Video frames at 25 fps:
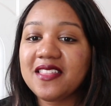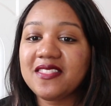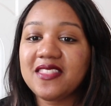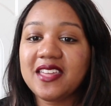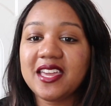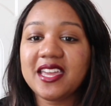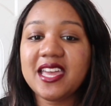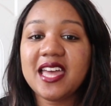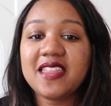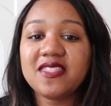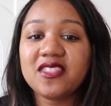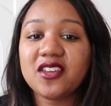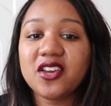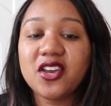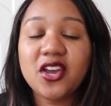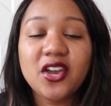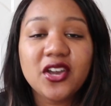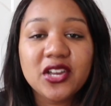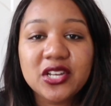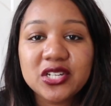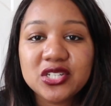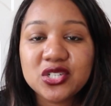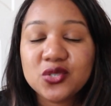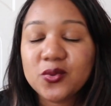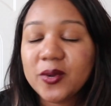They had the
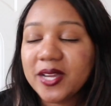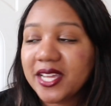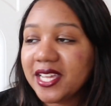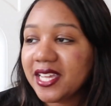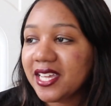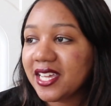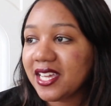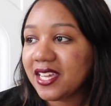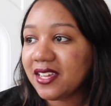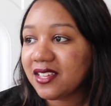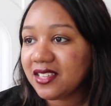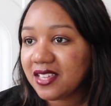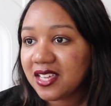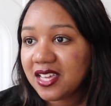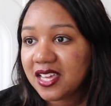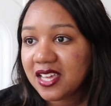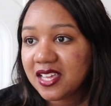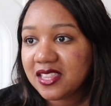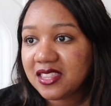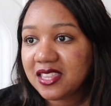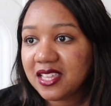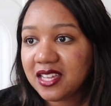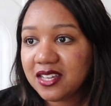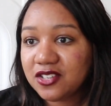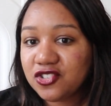coach waiting
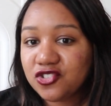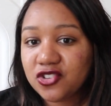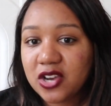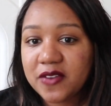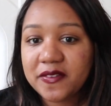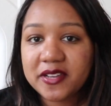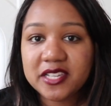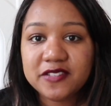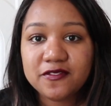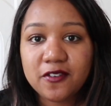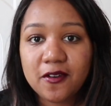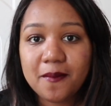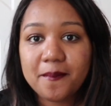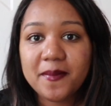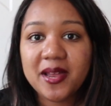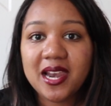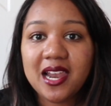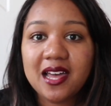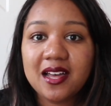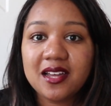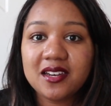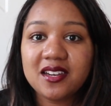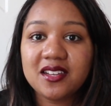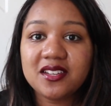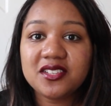that drove us from
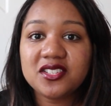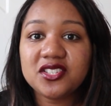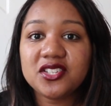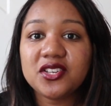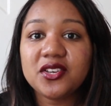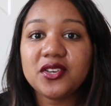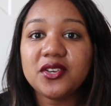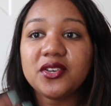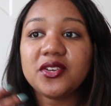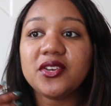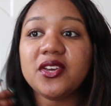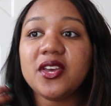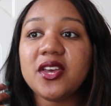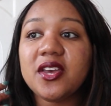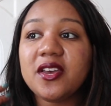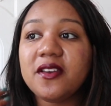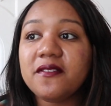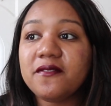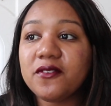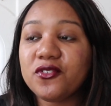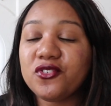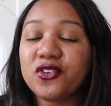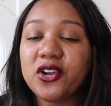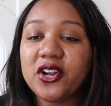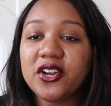Milano to
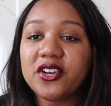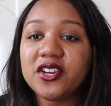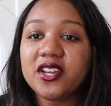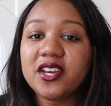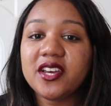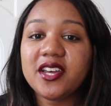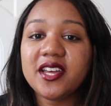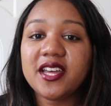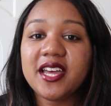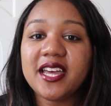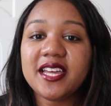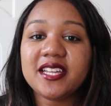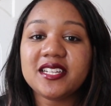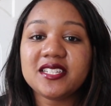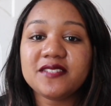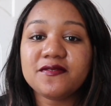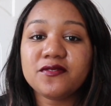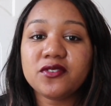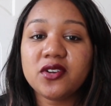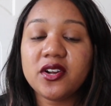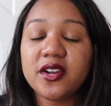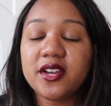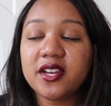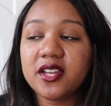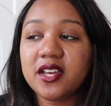Verona, and
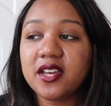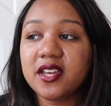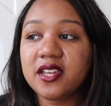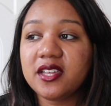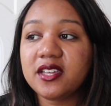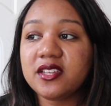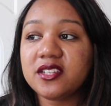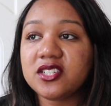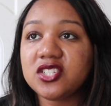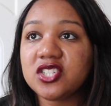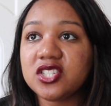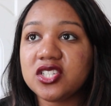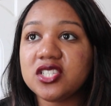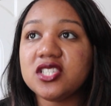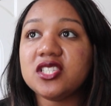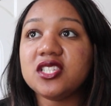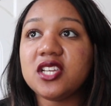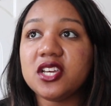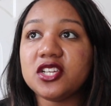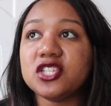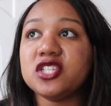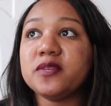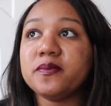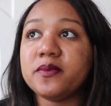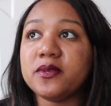Verona is just
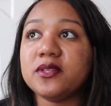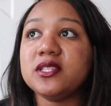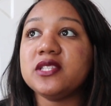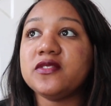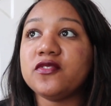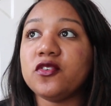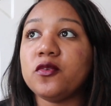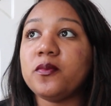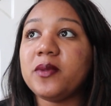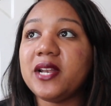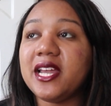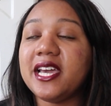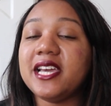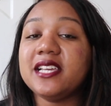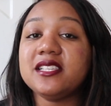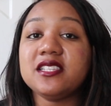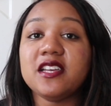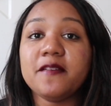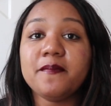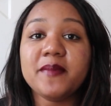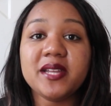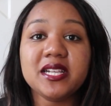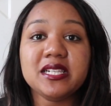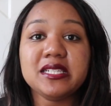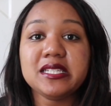such a beautiful place.
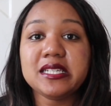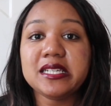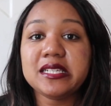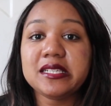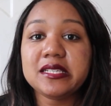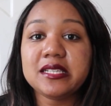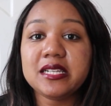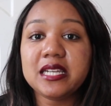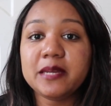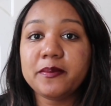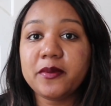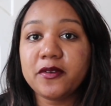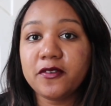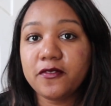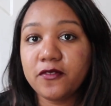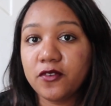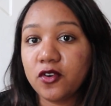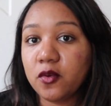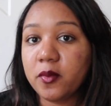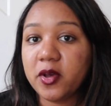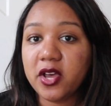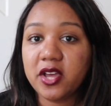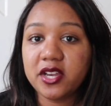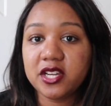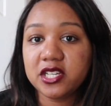I've been to Italy
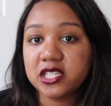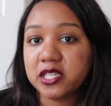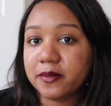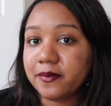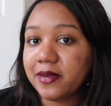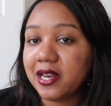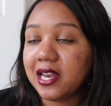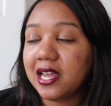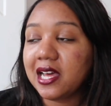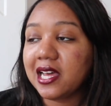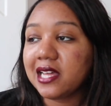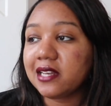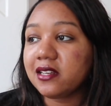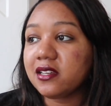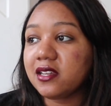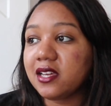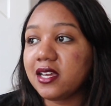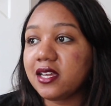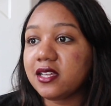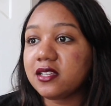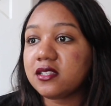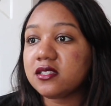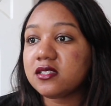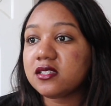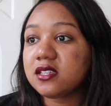before, but only to Milan,
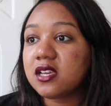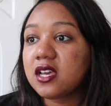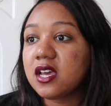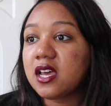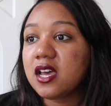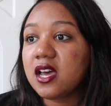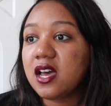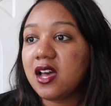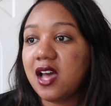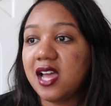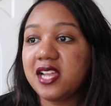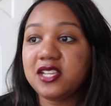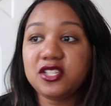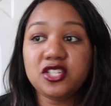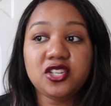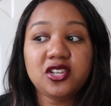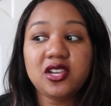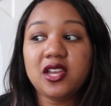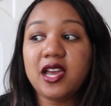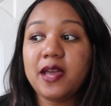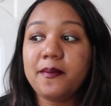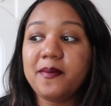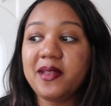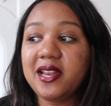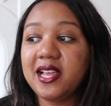and I do
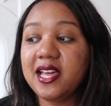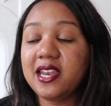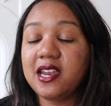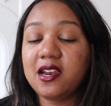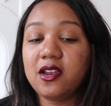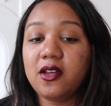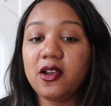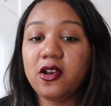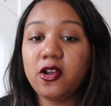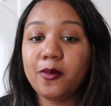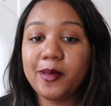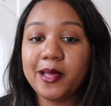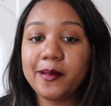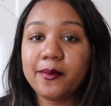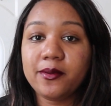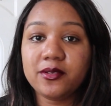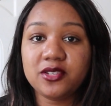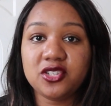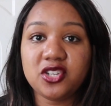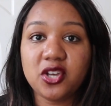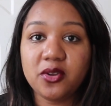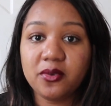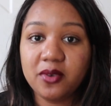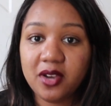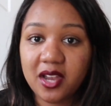like Milan. I know a lot of people
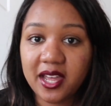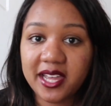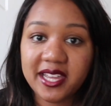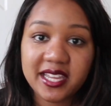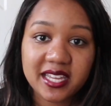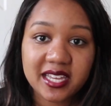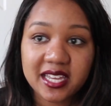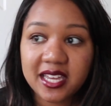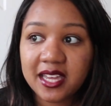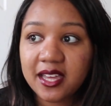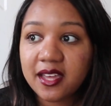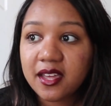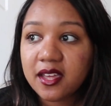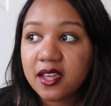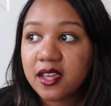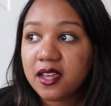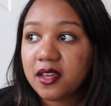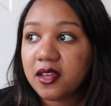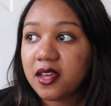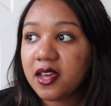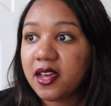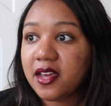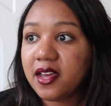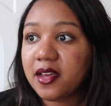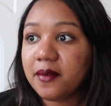don't like it.
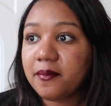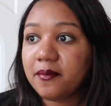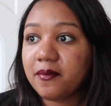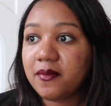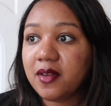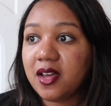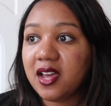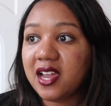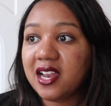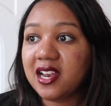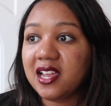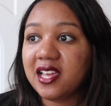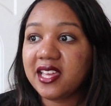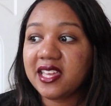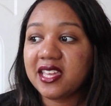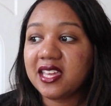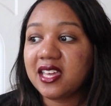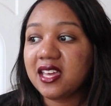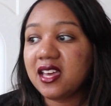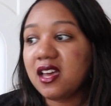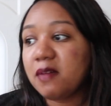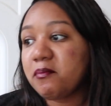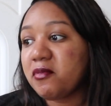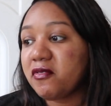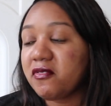I like
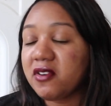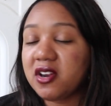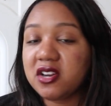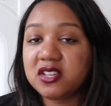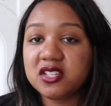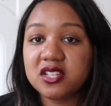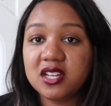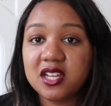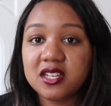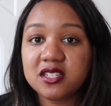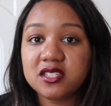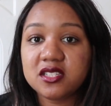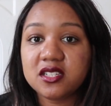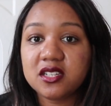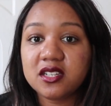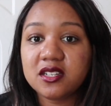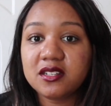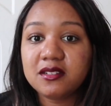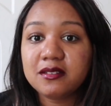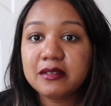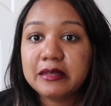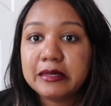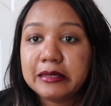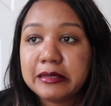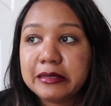it, I prefer it to London.